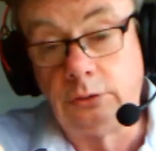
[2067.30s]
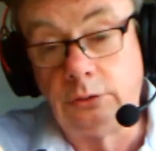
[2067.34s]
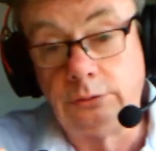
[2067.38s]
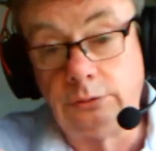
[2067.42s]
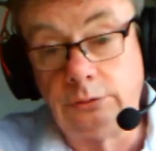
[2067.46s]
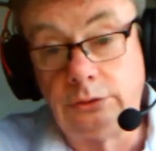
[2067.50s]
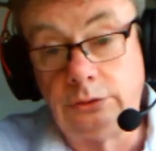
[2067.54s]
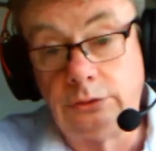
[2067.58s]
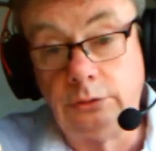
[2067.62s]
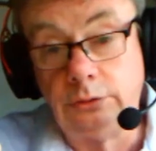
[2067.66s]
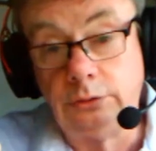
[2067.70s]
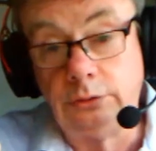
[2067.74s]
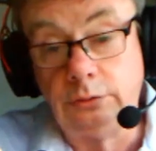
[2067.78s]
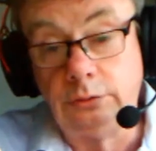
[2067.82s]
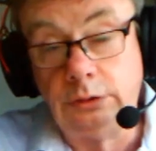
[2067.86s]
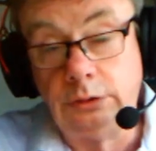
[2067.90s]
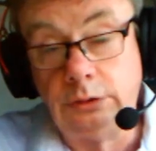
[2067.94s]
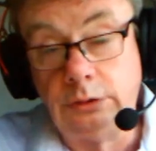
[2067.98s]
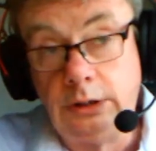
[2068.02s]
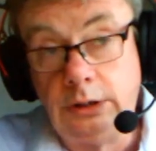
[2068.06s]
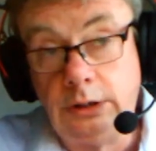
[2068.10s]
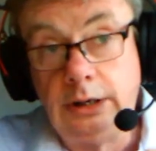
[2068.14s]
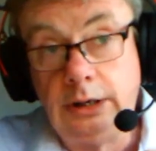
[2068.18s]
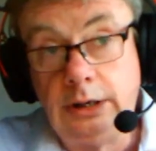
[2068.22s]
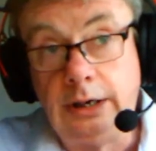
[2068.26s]
it's going
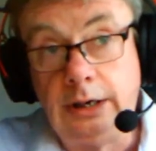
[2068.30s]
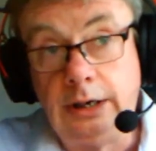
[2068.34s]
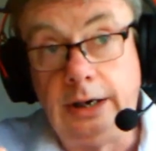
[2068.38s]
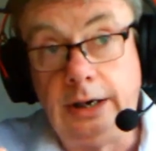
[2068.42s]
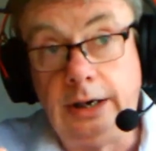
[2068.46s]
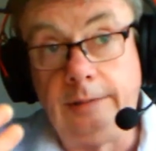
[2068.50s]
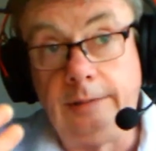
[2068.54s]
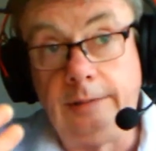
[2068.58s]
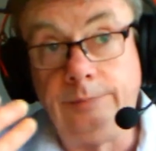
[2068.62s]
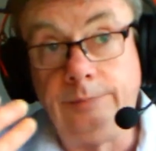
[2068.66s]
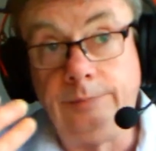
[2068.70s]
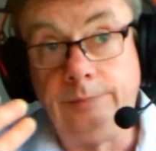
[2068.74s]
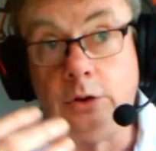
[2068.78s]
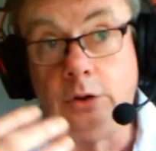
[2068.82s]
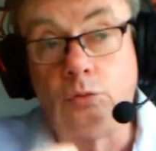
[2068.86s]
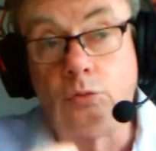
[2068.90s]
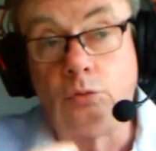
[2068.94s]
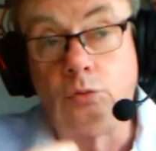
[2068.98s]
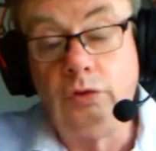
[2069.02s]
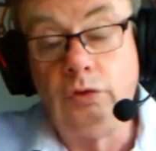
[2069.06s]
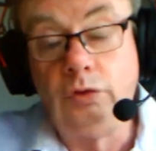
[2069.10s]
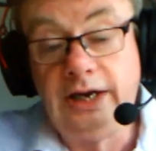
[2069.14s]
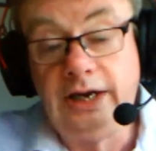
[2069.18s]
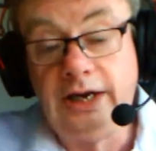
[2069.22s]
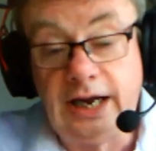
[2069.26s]
to
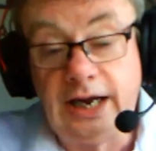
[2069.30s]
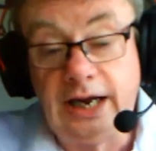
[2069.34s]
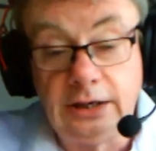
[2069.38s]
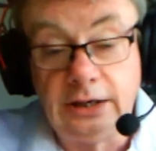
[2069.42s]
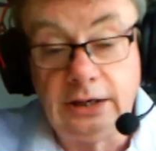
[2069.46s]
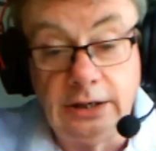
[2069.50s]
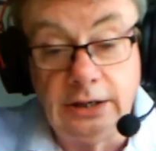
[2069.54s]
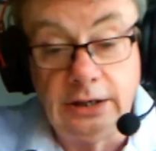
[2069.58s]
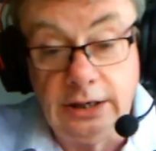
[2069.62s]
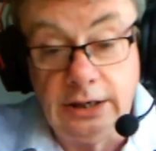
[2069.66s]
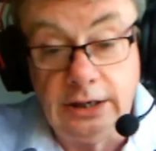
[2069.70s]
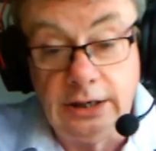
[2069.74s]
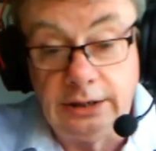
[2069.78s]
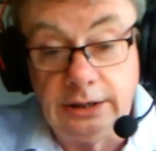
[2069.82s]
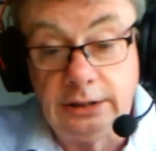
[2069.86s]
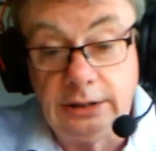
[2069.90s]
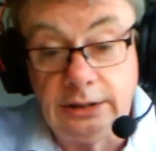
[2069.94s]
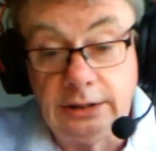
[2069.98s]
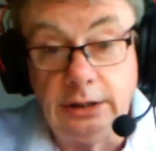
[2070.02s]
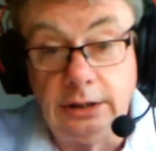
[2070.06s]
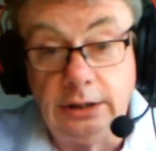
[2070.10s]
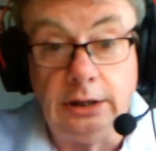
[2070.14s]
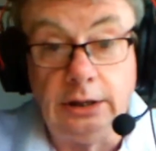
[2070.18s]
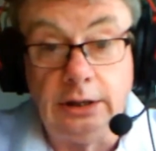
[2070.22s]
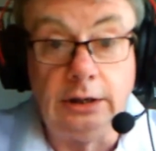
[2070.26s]
recalculate
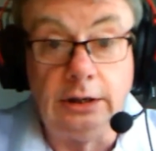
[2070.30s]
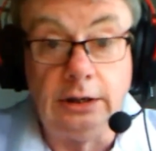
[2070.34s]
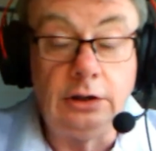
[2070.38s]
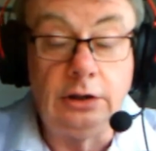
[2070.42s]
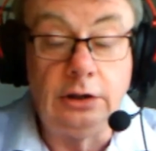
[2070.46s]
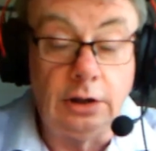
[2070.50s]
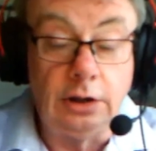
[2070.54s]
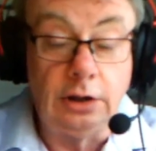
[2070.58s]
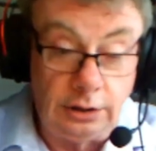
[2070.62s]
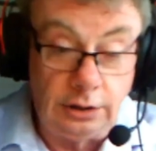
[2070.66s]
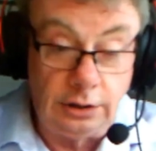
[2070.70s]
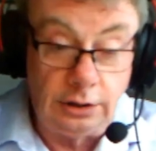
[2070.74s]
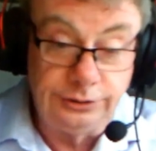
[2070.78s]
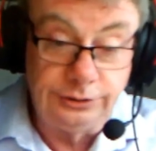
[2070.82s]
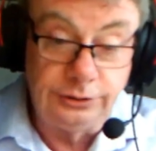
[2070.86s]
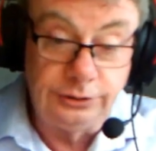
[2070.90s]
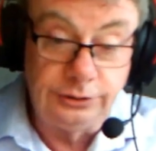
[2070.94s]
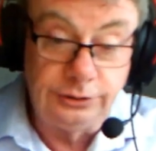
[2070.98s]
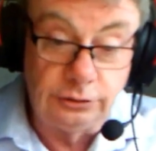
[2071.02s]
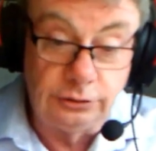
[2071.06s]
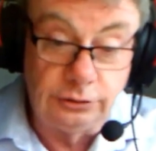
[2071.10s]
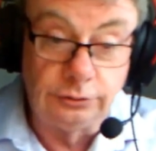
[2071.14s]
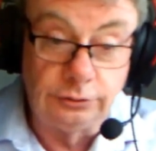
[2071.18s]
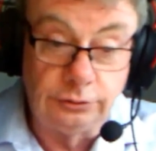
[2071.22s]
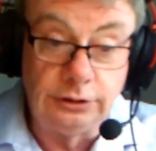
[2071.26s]
the
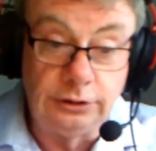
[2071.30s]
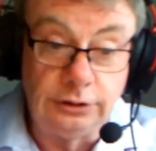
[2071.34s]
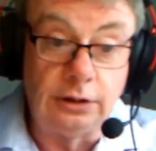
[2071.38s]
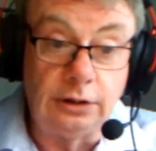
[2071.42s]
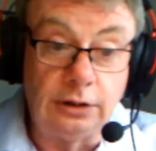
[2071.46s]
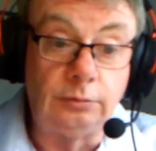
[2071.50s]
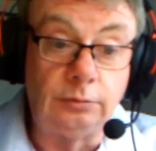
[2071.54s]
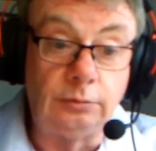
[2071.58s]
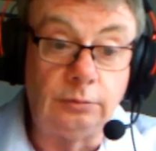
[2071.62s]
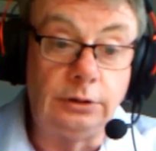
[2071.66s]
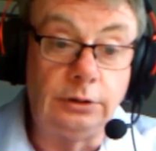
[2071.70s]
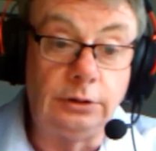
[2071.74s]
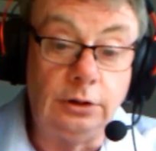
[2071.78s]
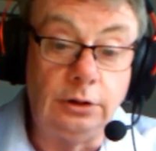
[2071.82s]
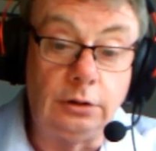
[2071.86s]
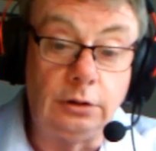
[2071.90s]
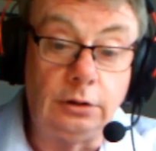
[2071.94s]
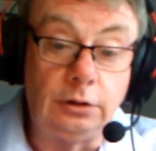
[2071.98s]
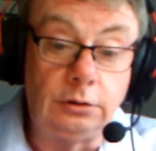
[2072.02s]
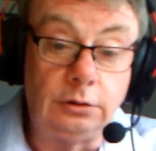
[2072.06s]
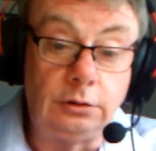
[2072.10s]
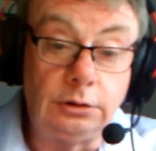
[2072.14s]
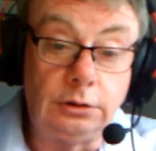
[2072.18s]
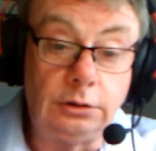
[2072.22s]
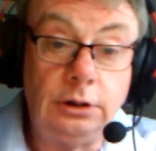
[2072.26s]
cost associated with the
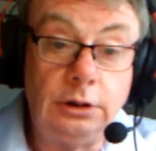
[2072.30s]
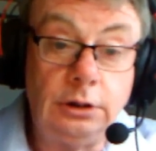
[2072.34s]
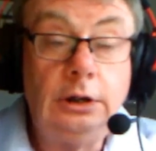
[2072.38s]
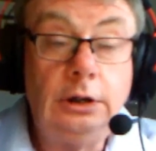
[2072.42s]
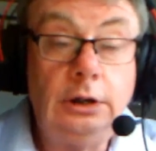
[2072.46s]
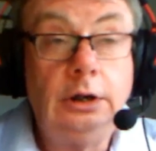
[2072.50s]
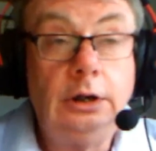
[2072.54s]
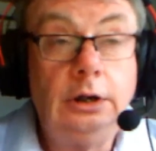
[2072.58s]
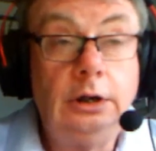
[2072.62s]
order.